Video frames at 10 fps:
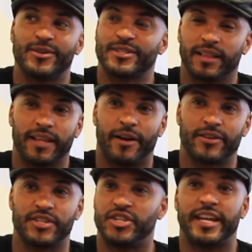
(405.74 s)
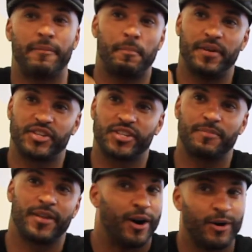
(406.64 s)
it was hilarious, and she kept the pictures
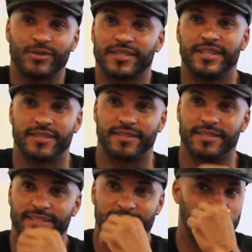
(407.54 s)
up the whole season. So